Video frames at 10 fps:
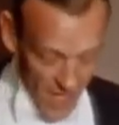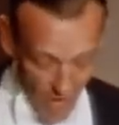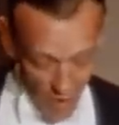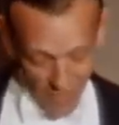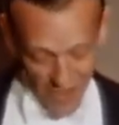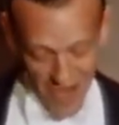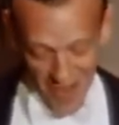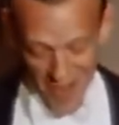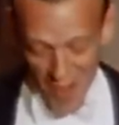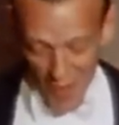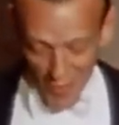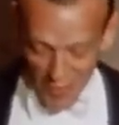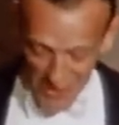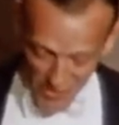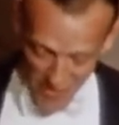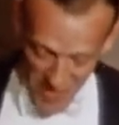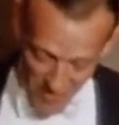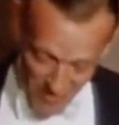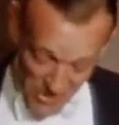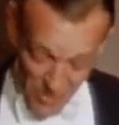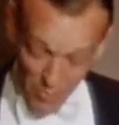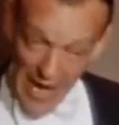However, we must remember Mr.